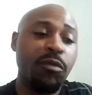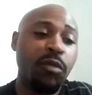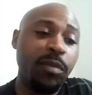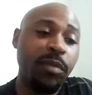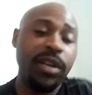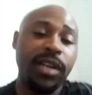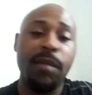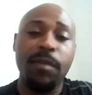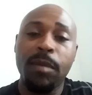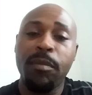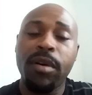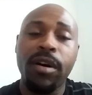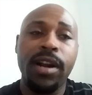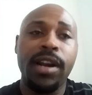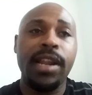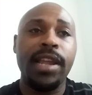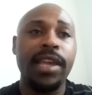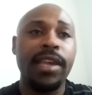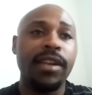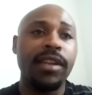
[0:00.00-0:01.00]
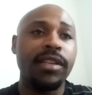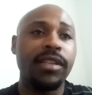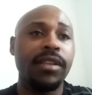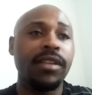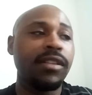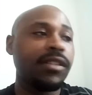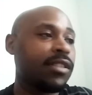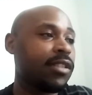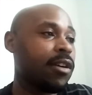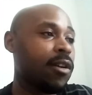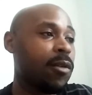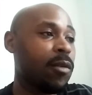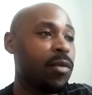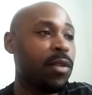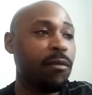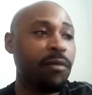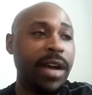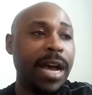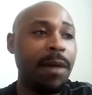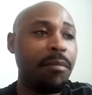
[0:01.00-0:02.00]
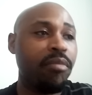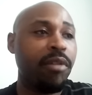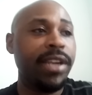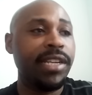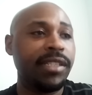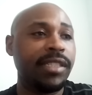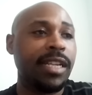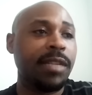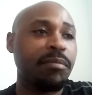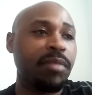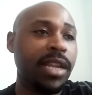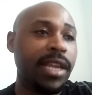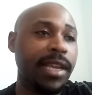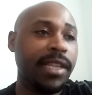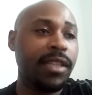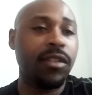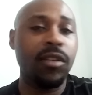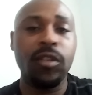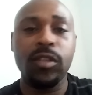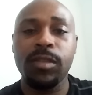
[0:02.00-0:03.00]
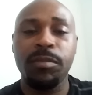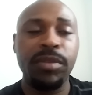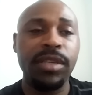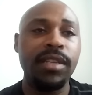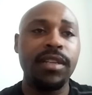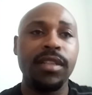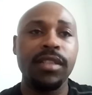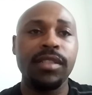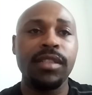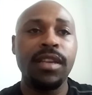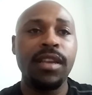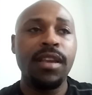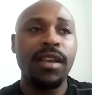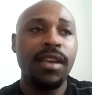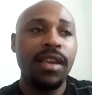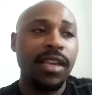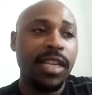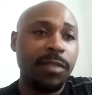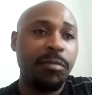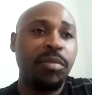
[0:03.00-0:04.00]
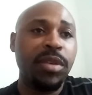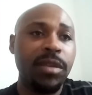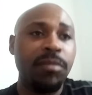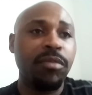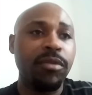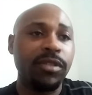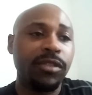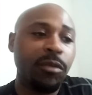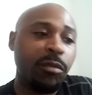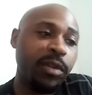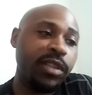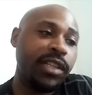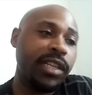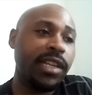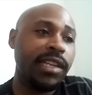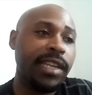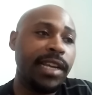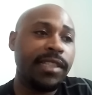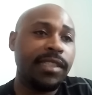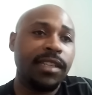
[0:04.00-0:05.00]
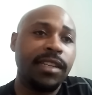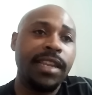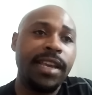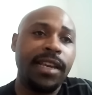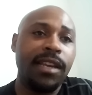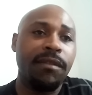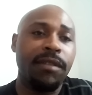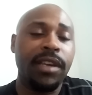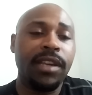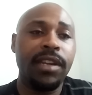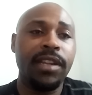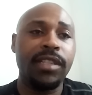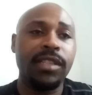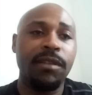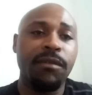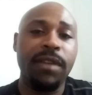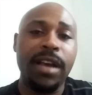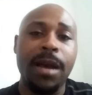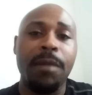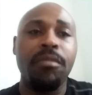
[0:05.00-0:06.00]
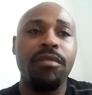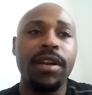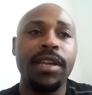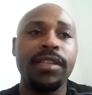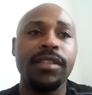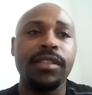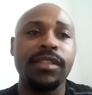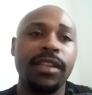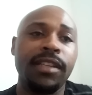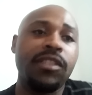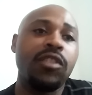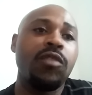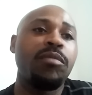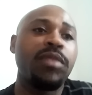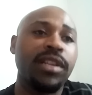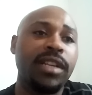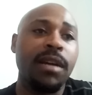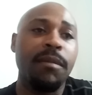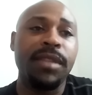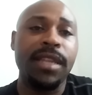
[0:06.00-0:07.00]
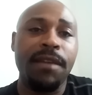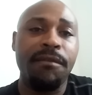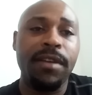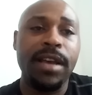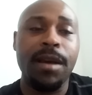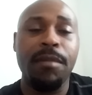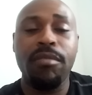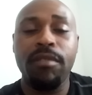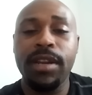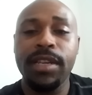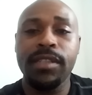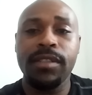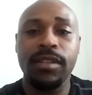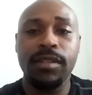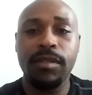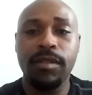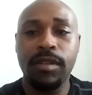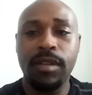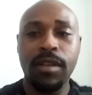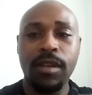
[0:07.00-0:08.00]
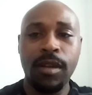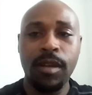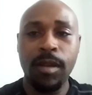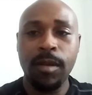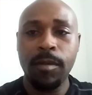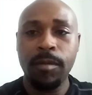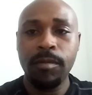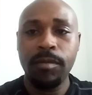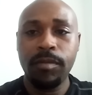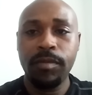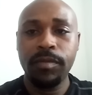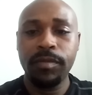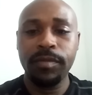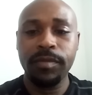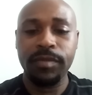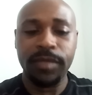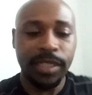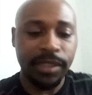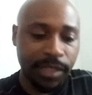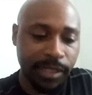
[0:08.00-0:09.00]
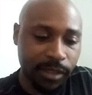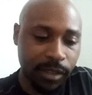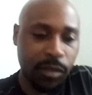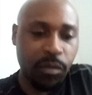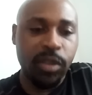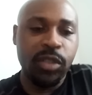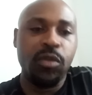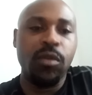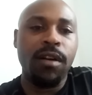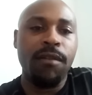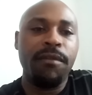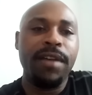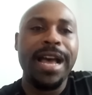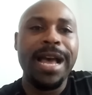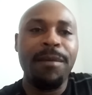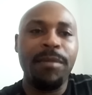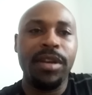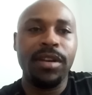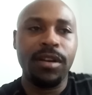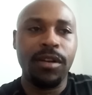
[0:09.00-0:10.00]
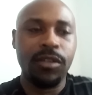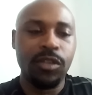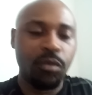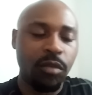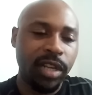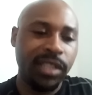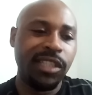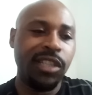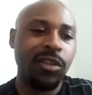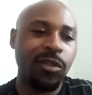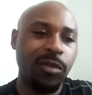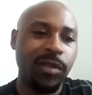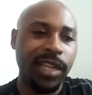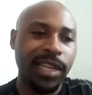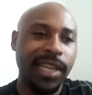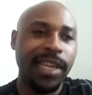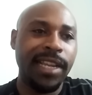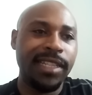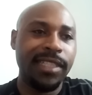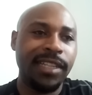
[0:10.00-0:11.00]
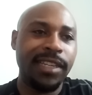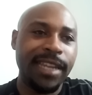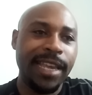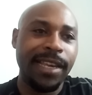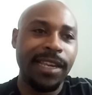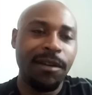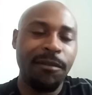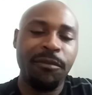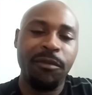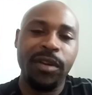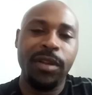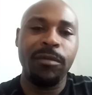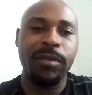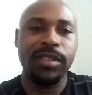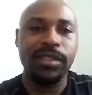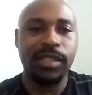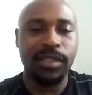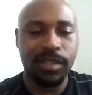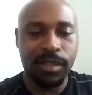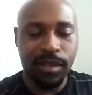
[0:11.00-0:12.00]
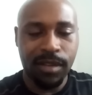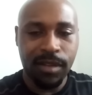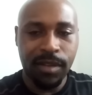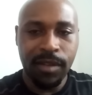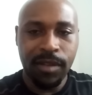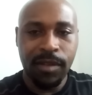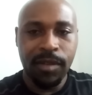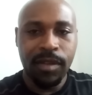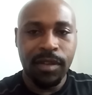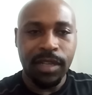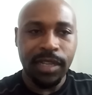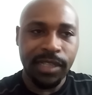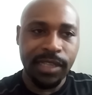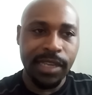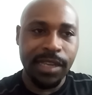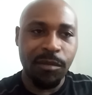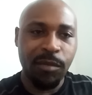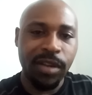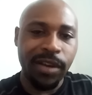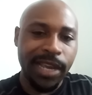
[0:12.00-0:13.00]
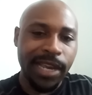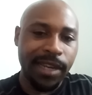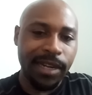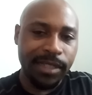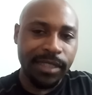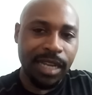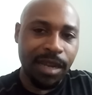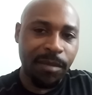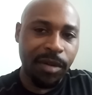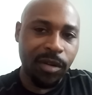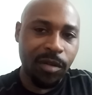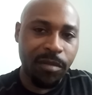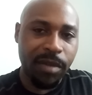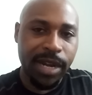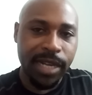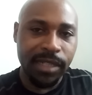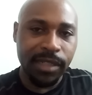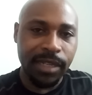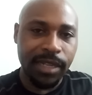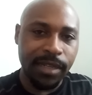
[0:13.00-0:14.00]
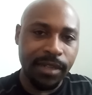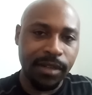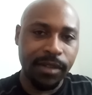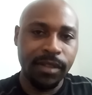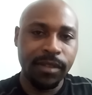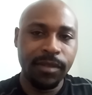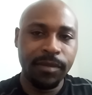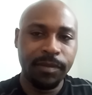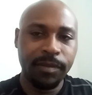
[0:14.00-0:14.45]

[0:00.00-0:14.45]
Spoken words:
we become a part of that energy. So the vibrations that's played through your speakers is people. So when you connect to negative energy or vibrations, then you become that vibration. And this is what you are vibing on. You are tuned in to negative frequencies. Again, we are anatomical modulators,